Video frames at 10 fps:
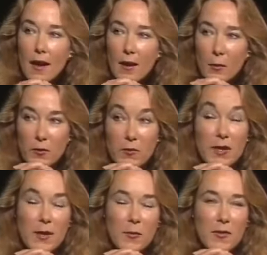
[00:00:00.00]
Uh, it was
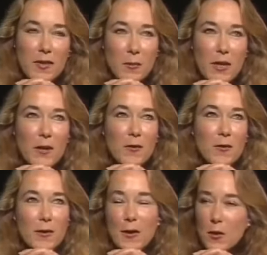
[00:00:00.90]
very interesting
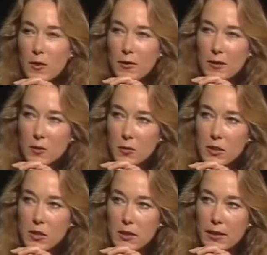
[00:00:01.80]
because, you know, in a
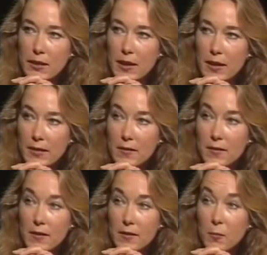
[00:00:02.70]
situation like that,
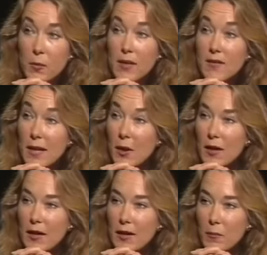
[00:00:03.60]
it's, it's pretty
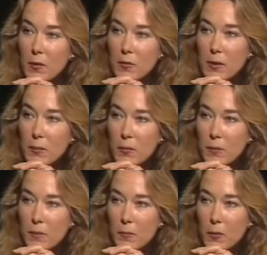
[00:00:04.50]
scary, and most people
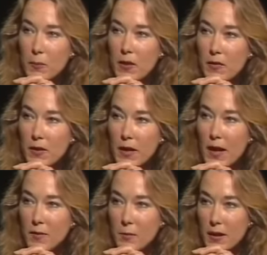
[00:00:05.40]
whipped on their
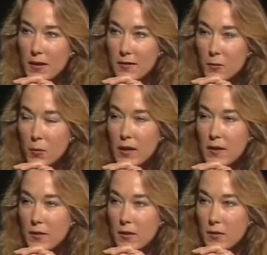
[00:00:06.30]
gas masks and went
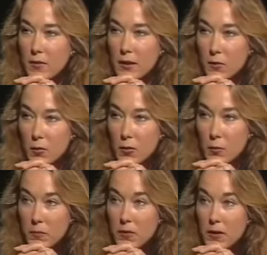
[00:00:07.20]
into their sealed
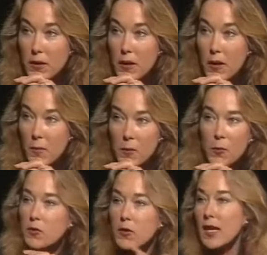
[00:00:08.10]
rooms. But of
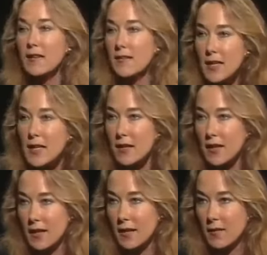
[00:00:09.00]
course, you can't see
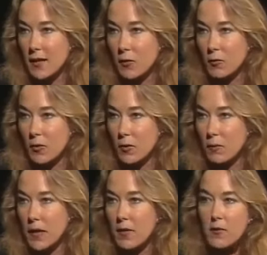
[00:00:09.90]
anything in a sealed room,
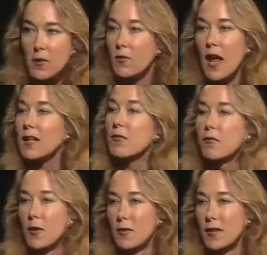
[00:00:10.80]
and there's no
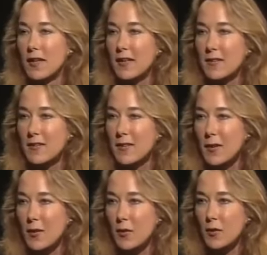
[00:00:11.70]
telephone. It's,
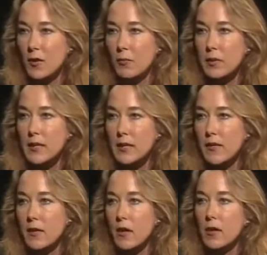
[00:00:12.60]
you know, you're completely
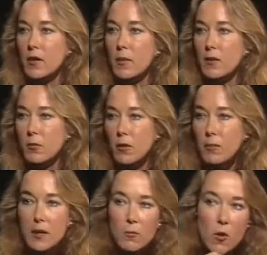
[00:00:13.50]
in the dark. You may as well
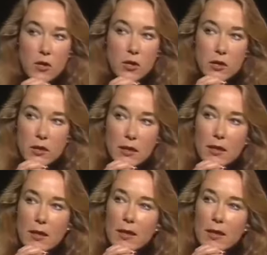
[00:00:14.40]
be in Washington.